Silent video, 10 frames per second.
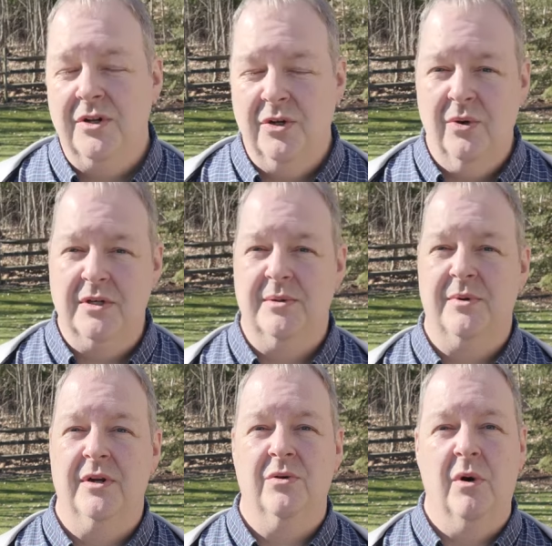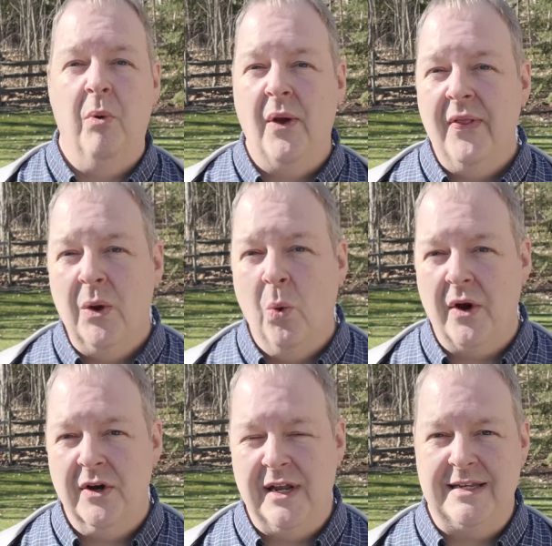to do is I'm going to do a boiling
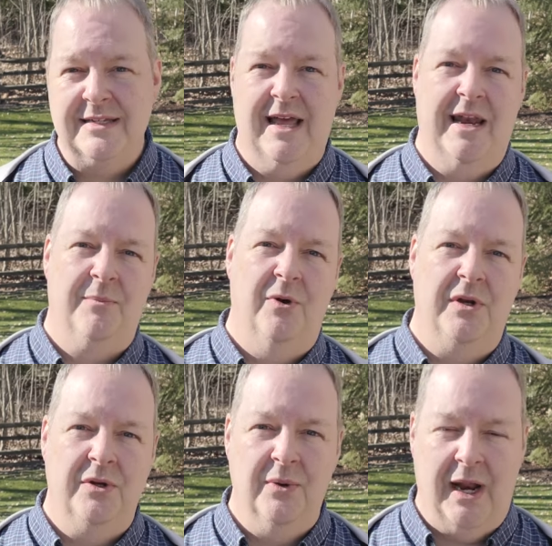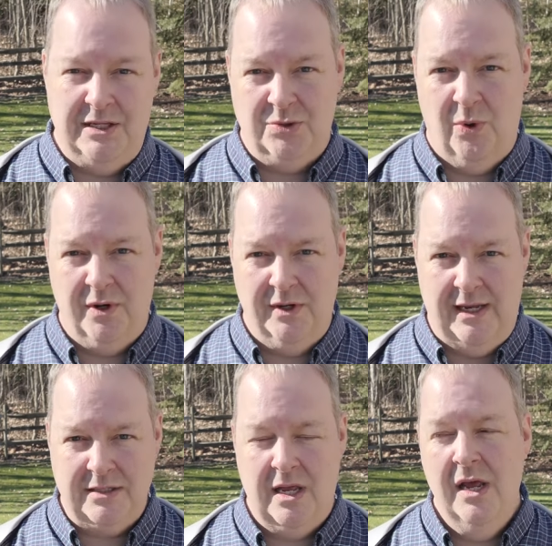water test and I'm going to do an ice water
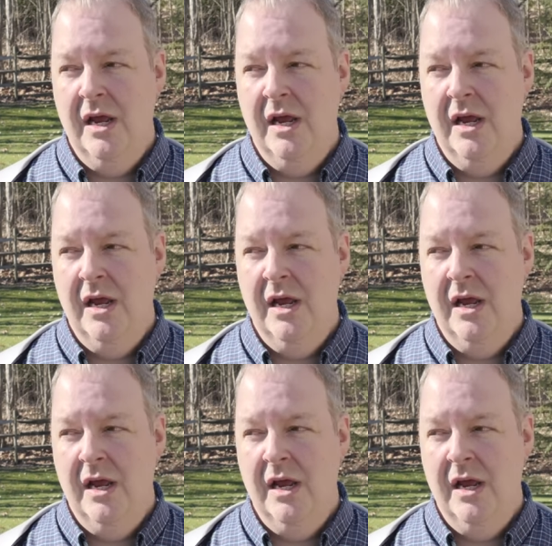test.